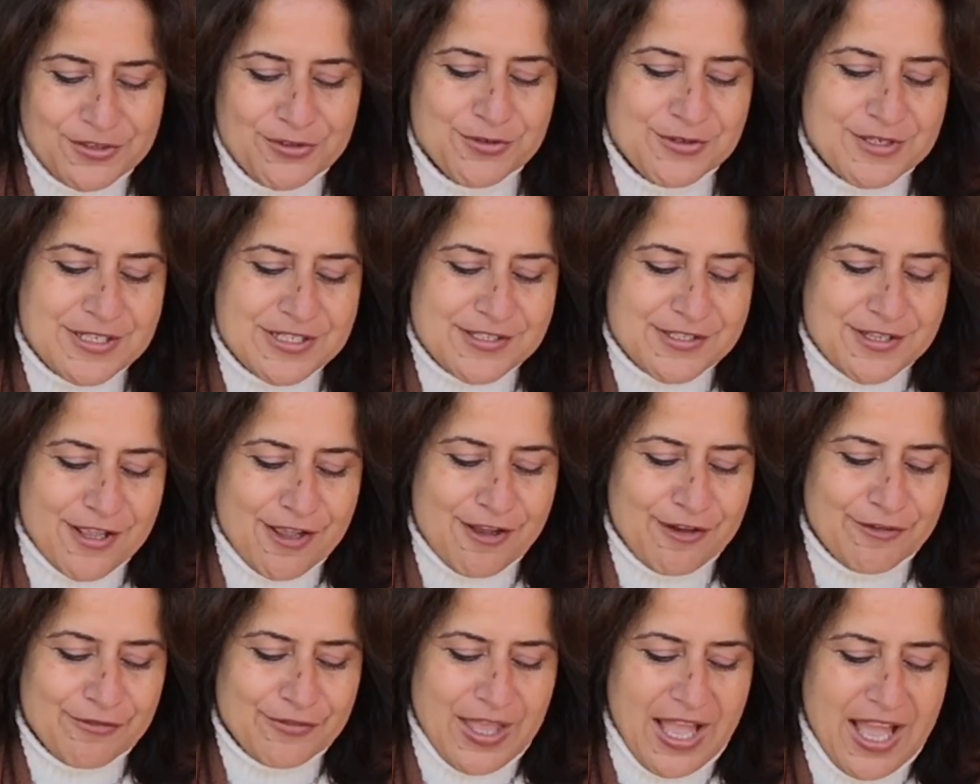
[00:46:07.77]
You
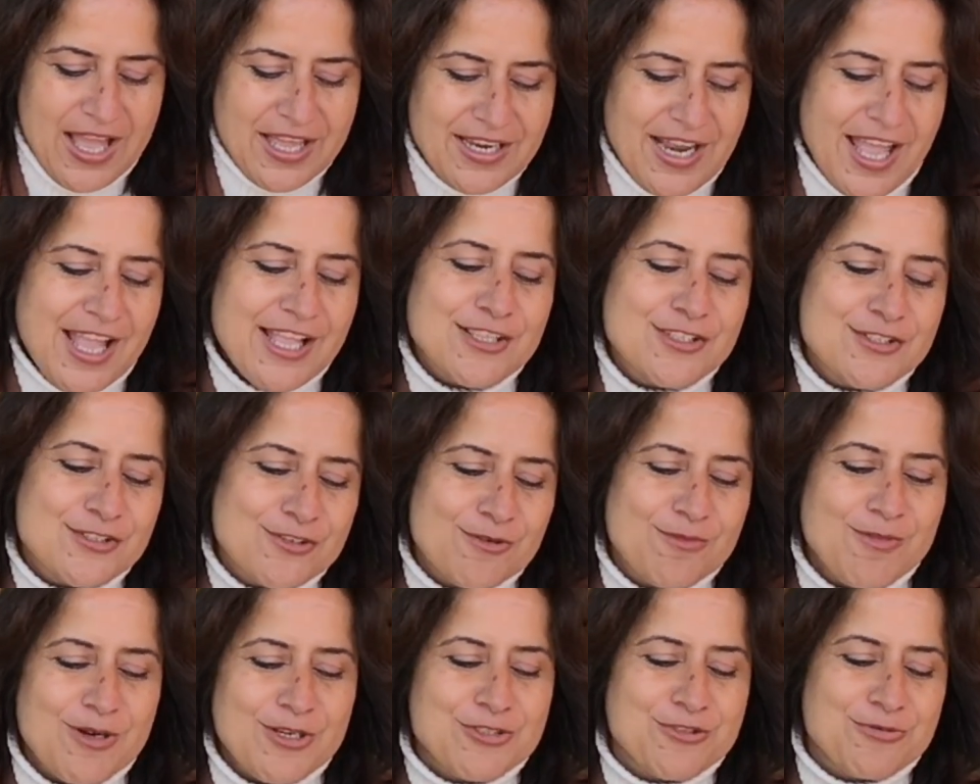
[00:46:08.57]
deserve that and
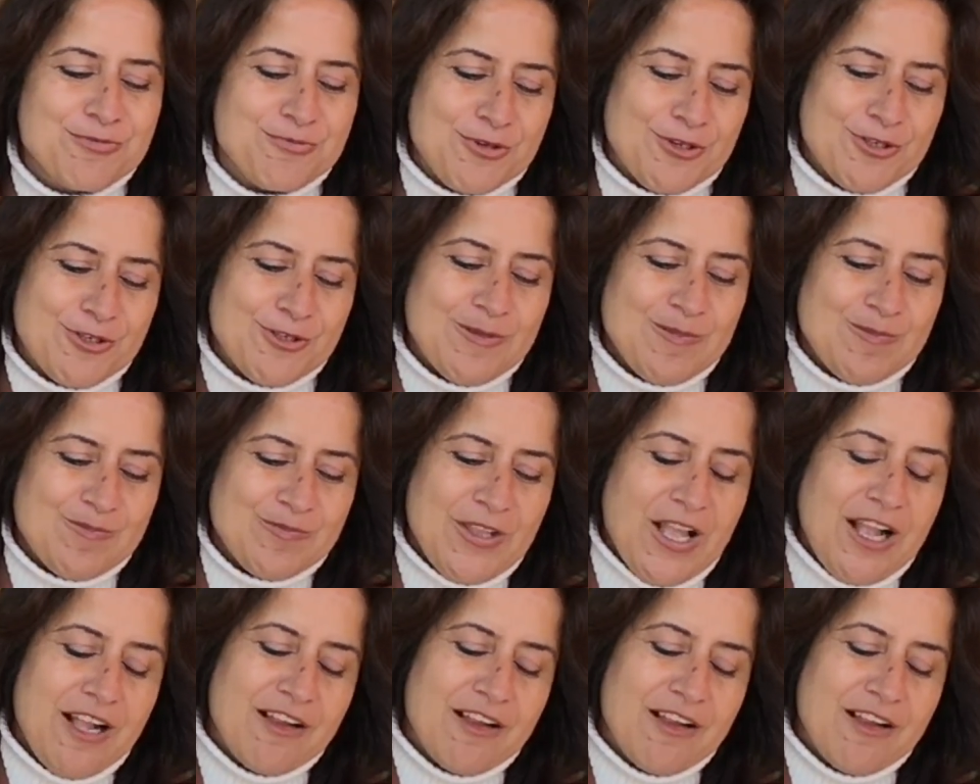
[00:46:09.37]
so much more.